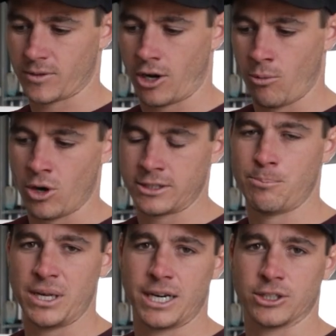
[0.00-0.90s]
I was a
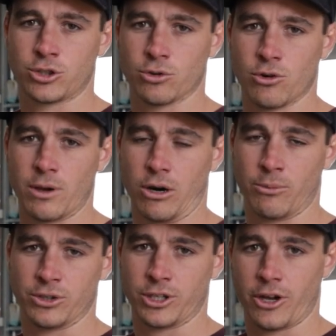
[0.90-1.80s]
bit unsure whether I
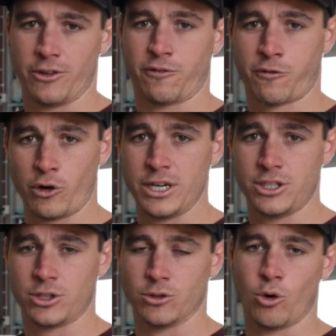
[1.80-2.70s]
wanted to go the
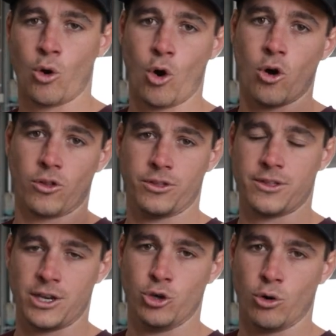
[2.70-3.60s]
fridge or
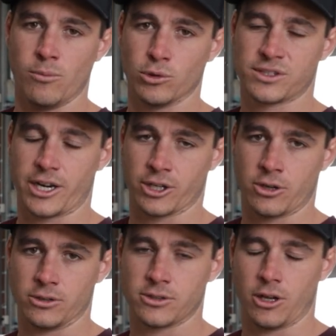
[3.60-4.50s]
the normal center
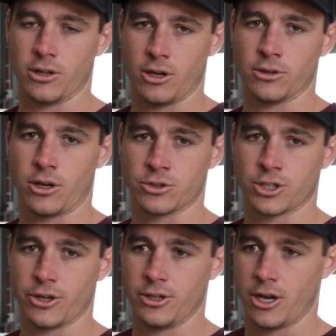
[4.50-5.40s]
console. I'll
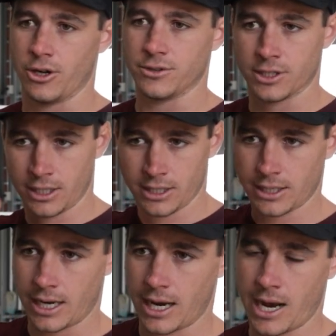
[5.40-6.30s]
show you those.
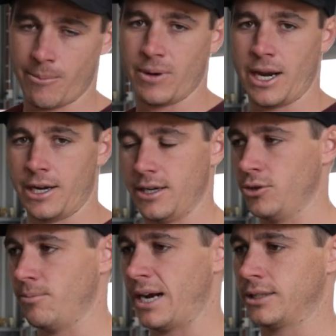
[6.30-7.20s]
And
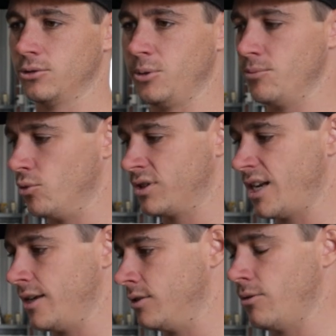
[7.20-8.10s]
it'll make a little bit more sense.